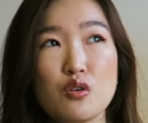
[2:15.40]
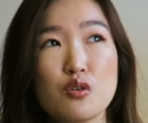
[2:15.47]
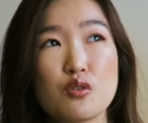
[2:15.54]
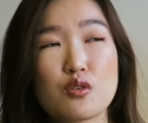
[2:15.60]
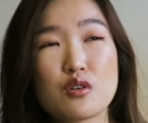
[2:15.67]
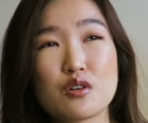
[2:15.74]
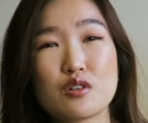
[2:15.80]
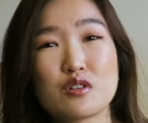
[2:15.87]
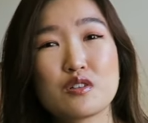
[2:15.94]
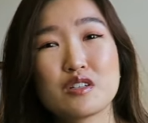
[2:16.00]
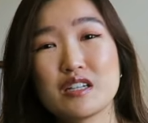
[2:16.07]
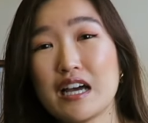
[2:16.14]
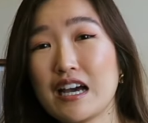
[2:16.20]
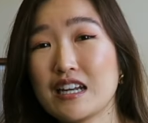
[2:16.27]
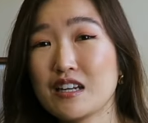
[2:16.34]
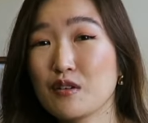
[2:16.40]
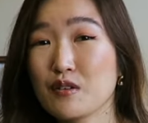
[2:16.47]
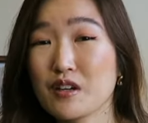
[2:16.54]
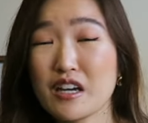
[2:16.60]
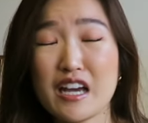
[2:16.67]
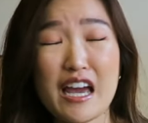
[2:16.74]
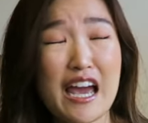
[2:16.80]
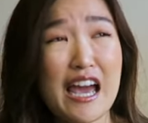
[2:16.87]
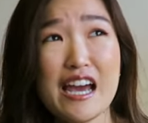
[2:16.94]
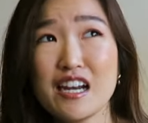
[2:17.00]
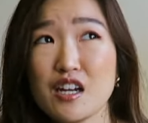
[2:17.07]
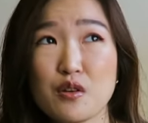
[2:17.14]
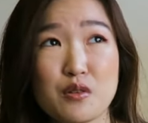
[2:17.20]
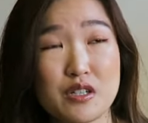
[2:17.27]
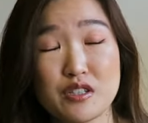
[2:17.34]
or
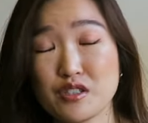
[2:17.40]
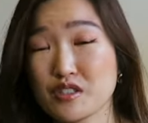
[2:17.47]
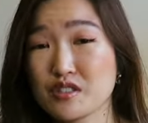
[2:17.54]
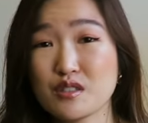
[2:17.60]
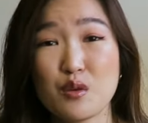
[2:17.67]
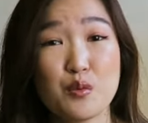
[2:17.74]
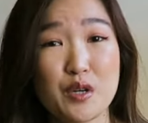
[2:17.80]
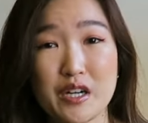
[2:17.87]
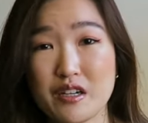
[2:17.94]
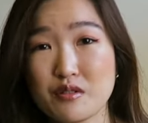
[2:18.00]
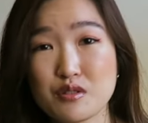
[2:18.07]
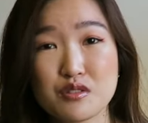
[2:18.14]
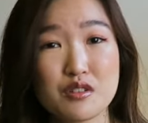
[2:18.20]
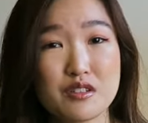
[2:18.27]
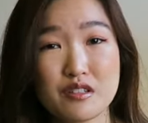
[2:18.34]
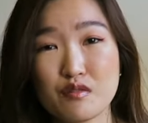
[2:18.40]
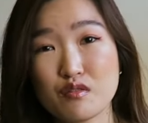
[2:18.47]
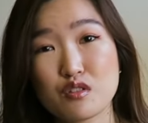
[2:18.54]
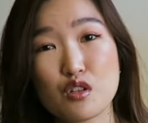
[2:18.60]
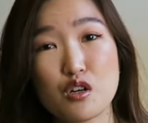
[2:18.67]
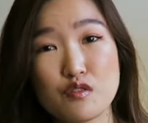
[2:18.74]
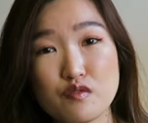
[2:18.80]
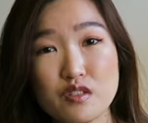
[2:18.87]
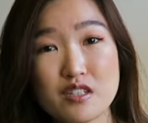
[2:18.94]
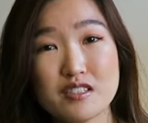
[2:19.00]
anywhere, just somewhere else, not even North